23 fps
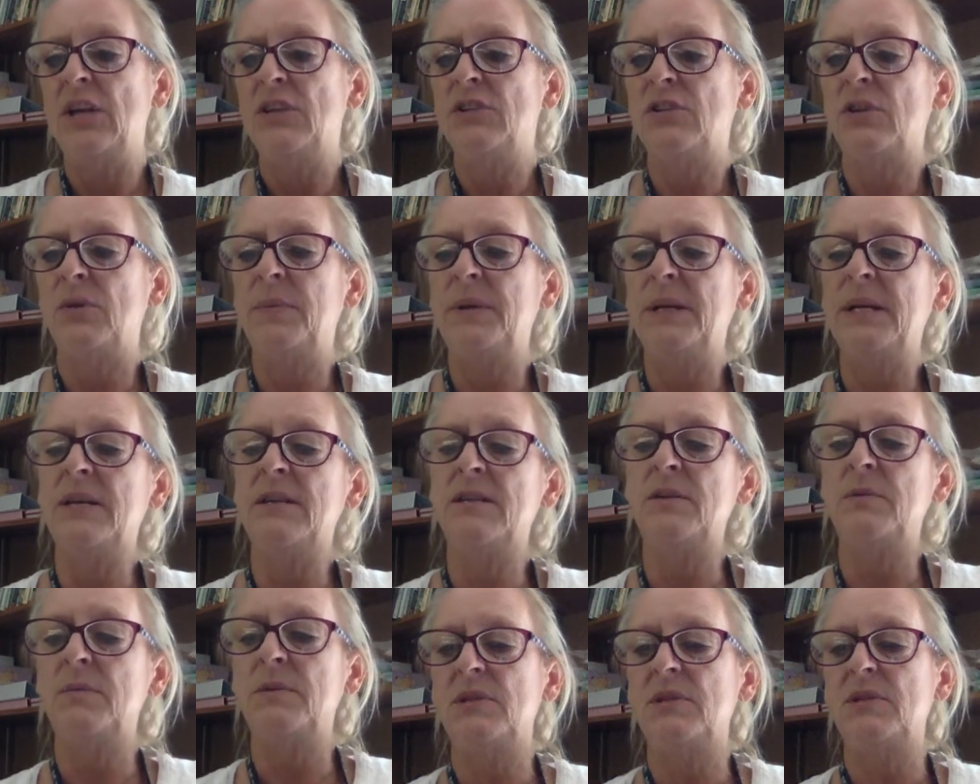So
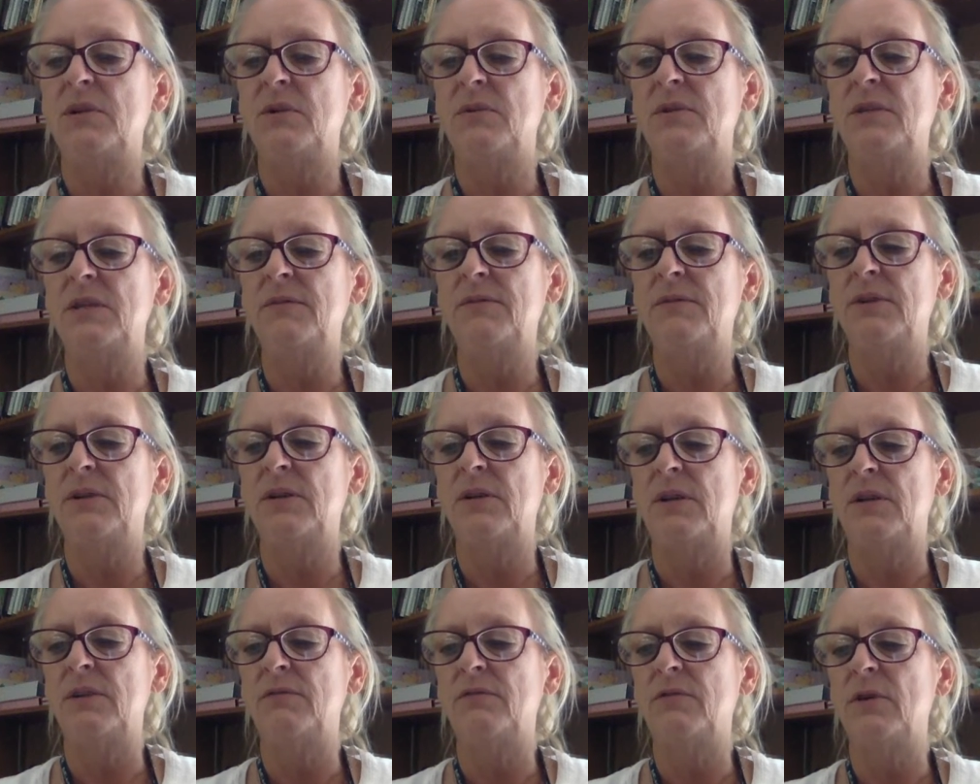because so
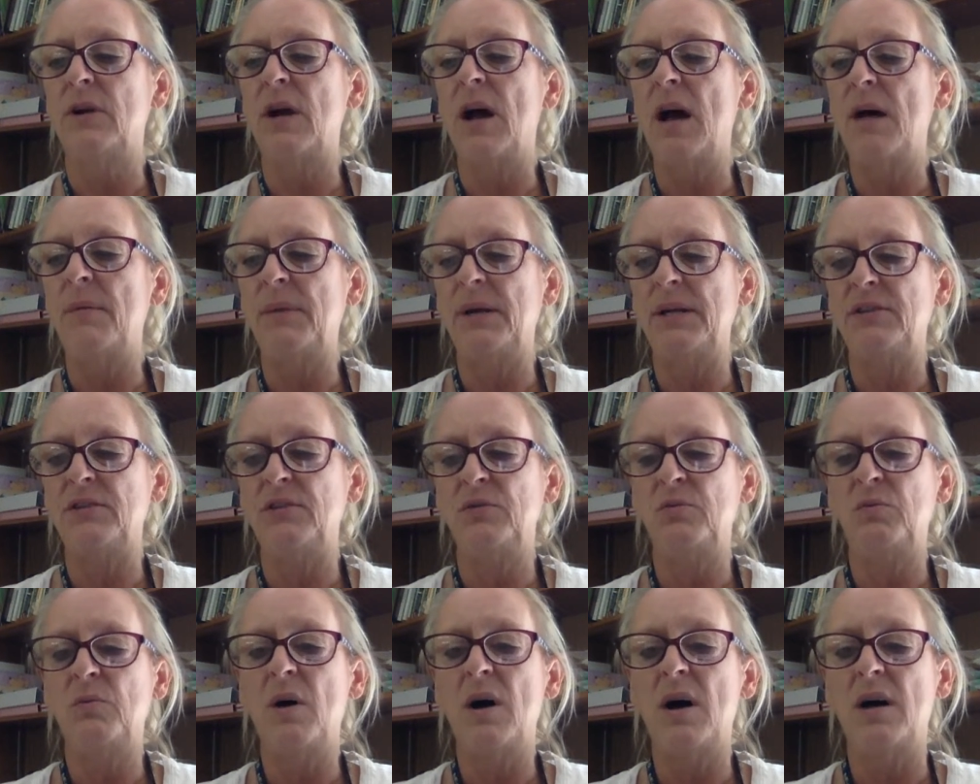difficult for Amma to
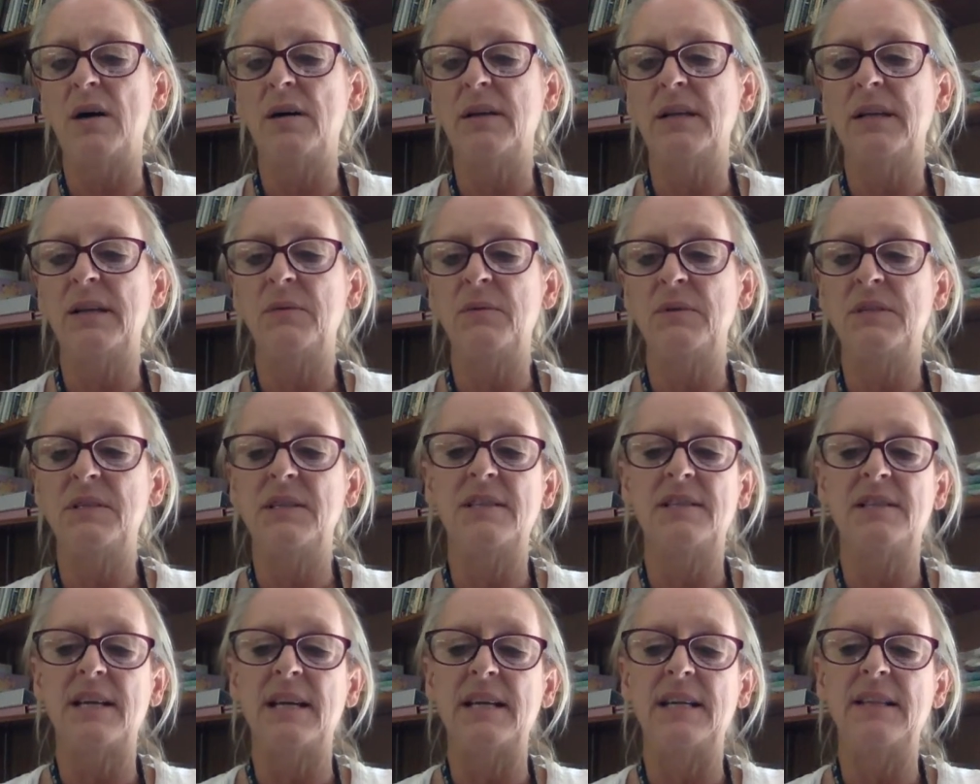walk, it was
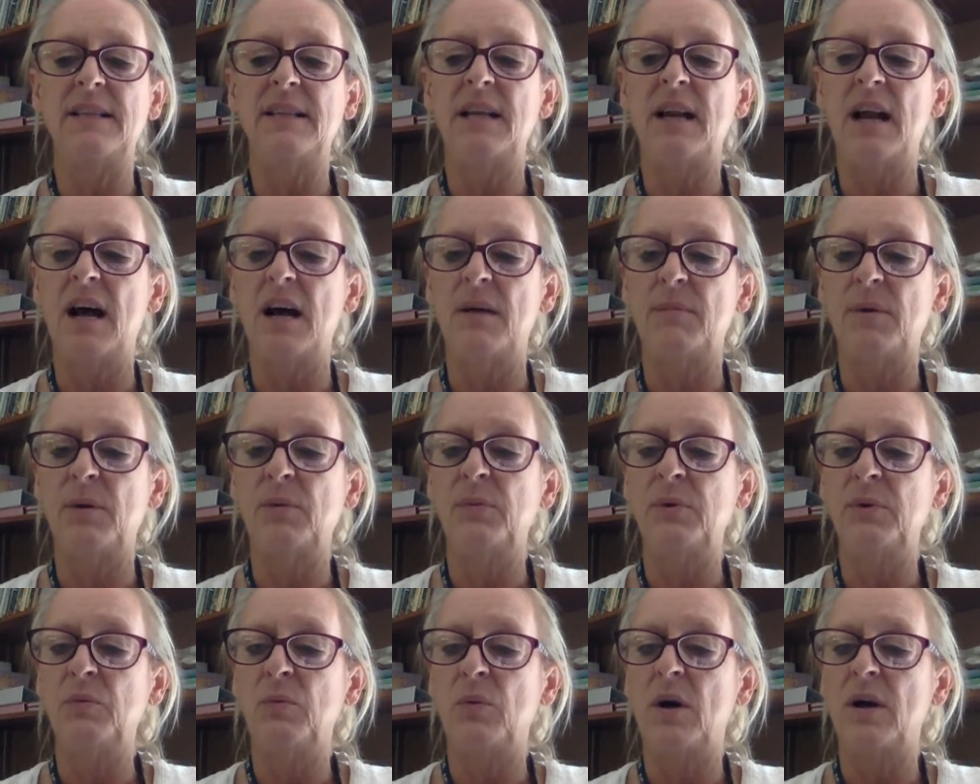decided that Amma
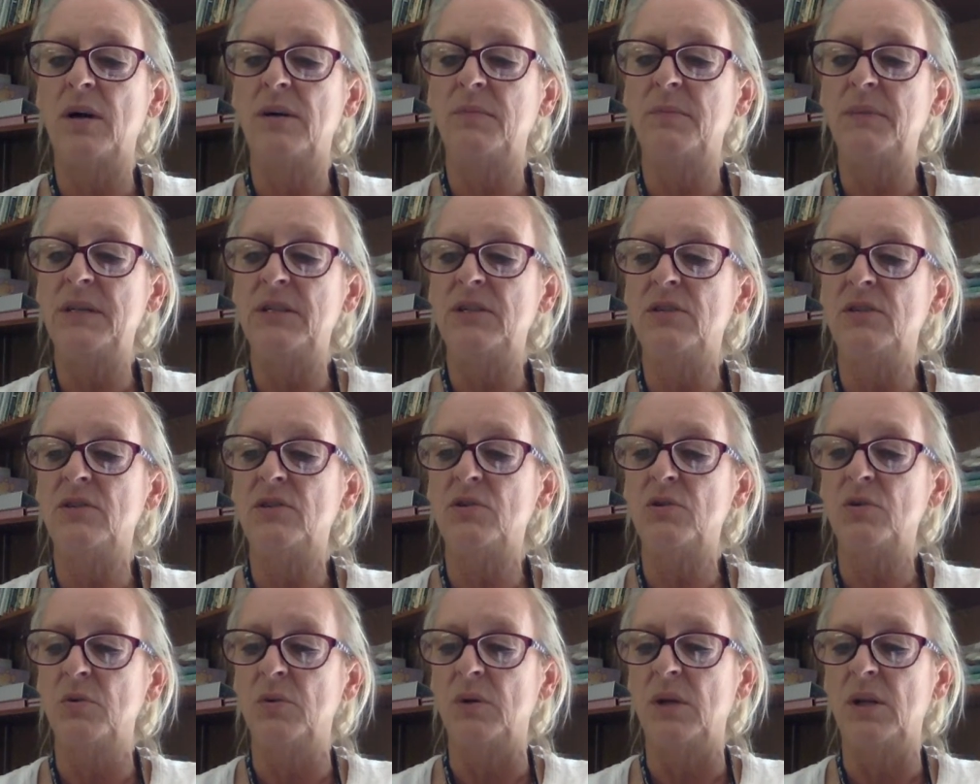would walk me to
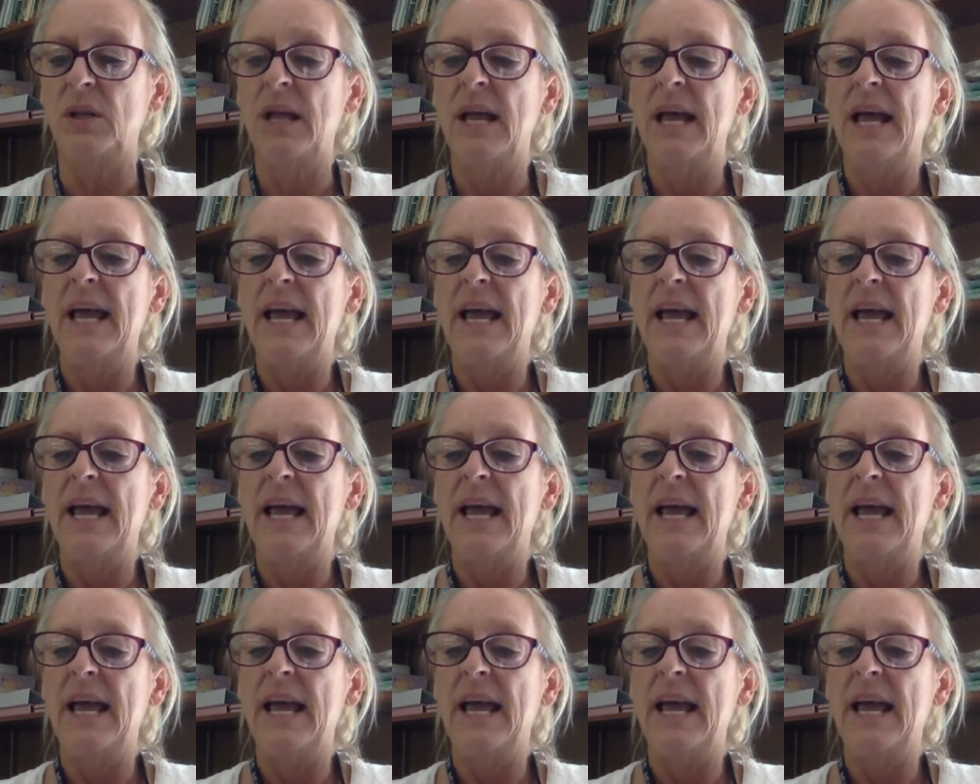school